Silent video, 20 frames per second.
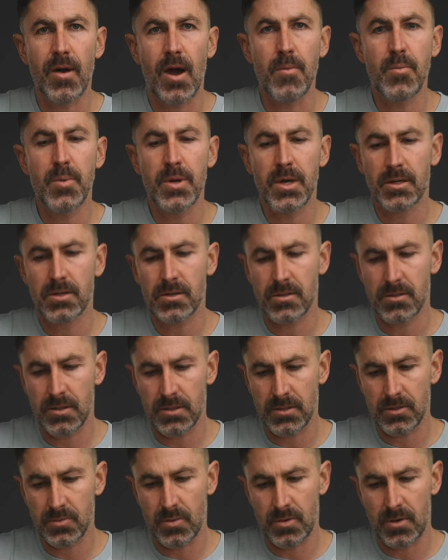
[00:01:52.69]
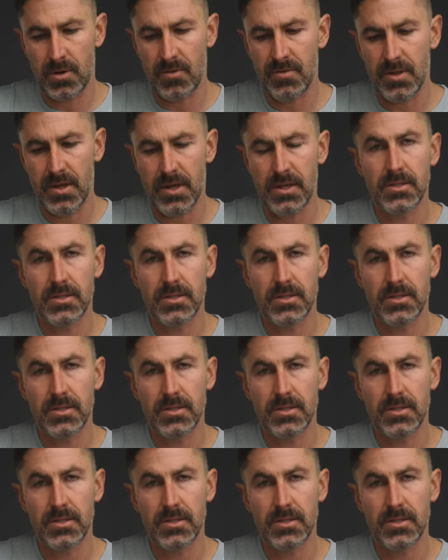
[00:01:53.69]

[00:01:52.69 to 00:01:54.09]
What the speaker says: I picked this one over the